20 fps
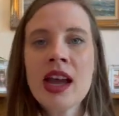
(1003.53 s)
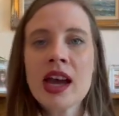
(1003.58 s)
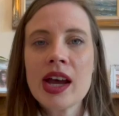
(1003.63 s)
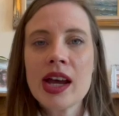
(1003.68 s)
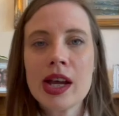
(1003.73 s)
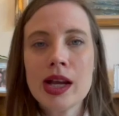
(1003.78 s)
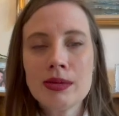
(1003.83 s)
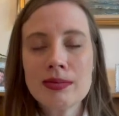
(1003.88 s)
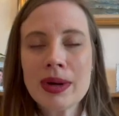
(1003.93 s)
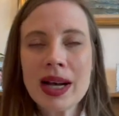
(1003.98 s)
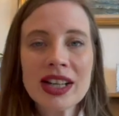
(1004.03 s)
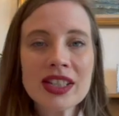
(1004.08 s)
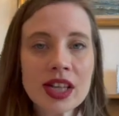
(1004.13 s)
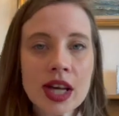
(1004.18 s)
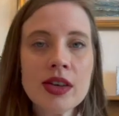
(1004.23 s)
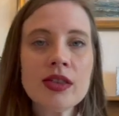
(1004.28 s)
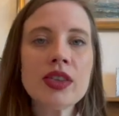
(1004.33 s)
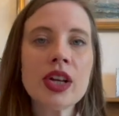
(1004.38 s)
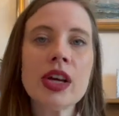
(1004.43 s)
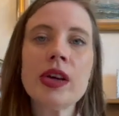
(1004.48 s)
um, but I
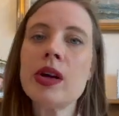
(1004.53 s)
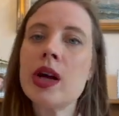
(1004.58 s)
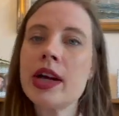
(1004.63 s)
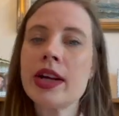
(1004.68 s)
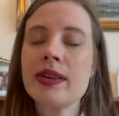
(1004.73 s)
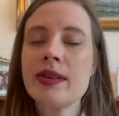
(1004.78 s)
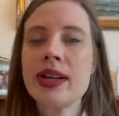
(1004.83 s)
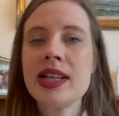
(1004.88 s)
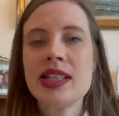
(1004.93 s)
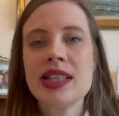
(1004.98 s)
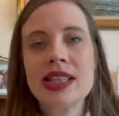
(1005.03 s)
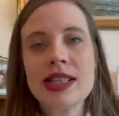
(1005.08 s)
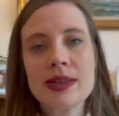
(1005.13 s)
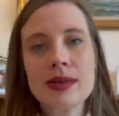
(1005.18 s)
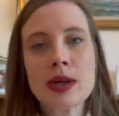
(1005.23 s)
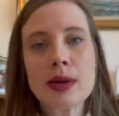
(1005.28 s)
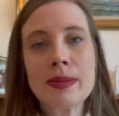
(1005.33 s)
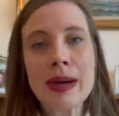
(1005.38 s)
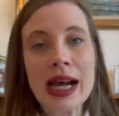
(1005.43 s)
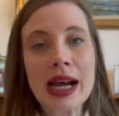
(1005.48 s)
don't know a great
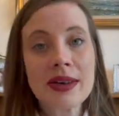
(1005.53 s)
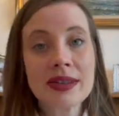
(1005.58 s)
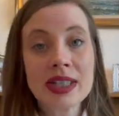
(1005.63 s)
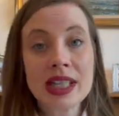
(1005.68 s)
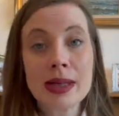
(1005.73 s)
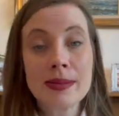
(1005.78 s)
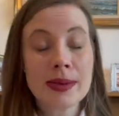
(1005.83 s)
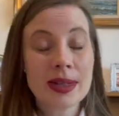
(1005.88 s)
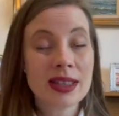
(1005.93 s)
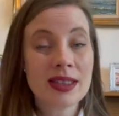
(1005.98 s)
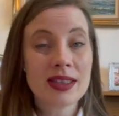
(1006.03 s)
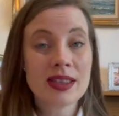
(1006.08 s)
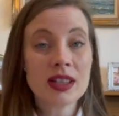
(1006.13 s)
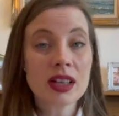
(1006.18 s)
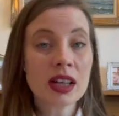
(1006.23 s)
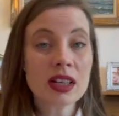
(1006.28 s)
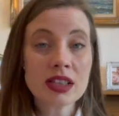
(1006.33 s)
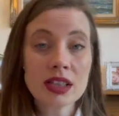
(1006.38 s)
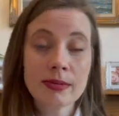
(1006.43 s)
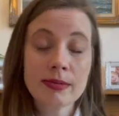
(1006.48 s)
deal about it because it's
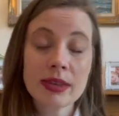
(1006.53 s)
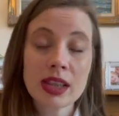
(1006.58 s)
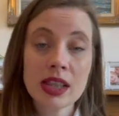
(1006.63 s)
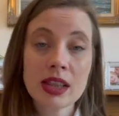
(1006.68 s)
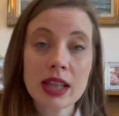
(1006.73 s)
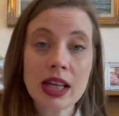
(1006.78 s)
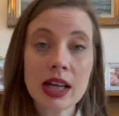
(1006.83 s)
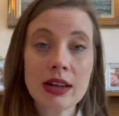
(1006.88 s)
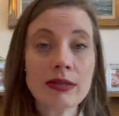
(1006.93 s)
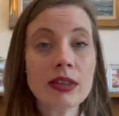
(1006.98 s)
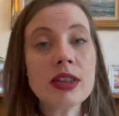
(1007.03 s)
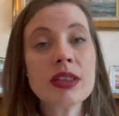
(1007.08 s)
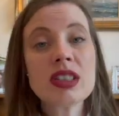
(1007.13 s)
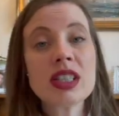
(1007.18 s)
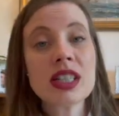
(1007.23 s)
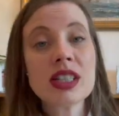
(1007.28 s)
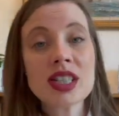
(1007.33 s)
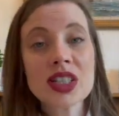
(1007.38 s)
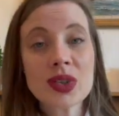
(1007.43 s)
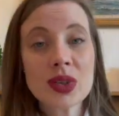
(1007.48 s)
not something that I've looked
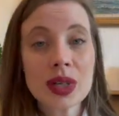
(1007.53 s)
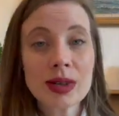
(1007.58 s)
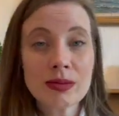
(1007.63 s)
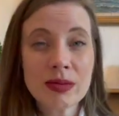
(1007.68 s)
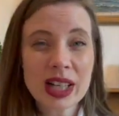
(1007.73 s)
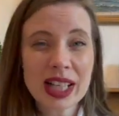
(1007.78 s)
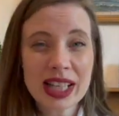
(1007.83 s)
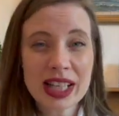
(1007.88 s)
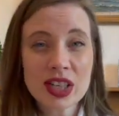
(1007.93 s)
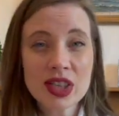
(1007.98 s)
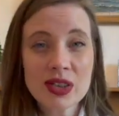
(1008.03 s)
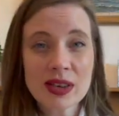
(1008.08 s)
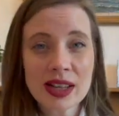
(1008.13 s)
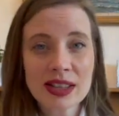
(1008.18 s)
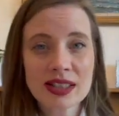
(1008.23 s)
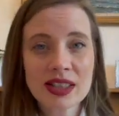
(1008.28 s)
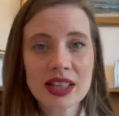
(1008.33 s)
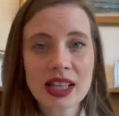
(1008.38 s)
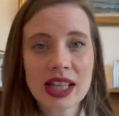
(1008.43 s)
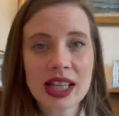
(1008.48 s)
into or I'm really
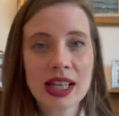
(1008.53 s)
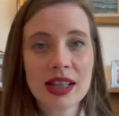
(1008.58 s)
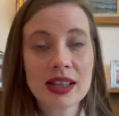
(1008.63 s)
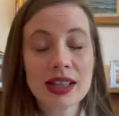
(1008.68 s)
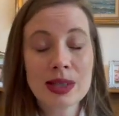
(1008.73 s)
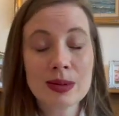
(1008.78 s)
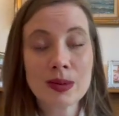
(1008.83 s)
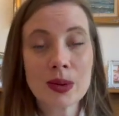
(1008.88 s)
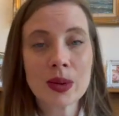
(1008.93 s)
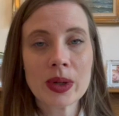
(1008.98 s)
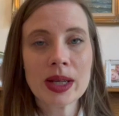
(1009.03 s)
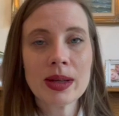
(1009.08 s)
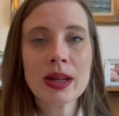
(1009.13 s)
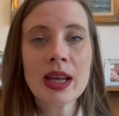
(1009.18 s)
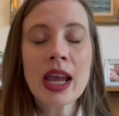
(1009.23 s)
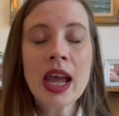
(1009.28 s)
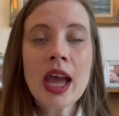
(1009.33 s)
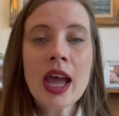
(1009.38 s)
interested in at this point.